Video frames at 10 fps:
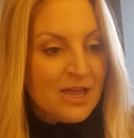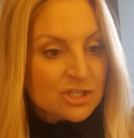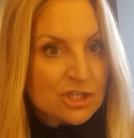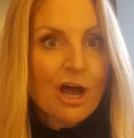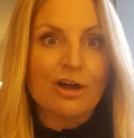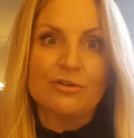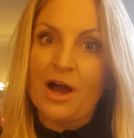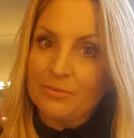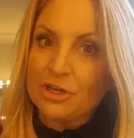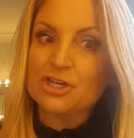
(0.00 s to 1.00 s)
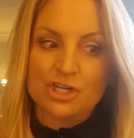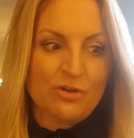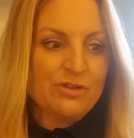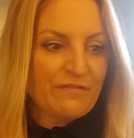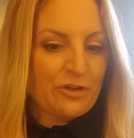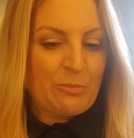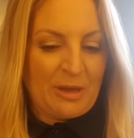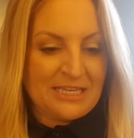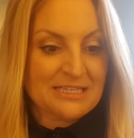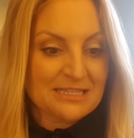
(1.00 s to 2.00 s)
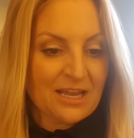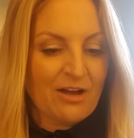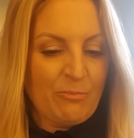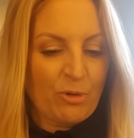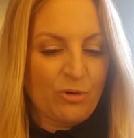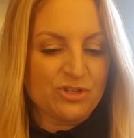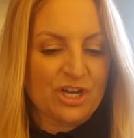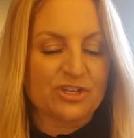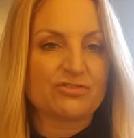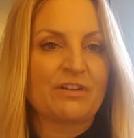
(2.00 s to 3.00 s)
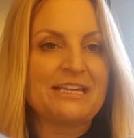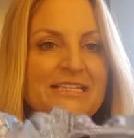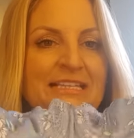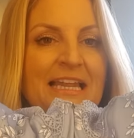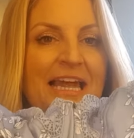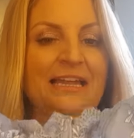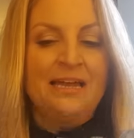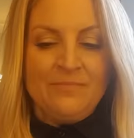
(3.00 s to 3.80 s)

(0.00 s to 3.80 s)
So I'm going to show you a few pieces that I bought just recently.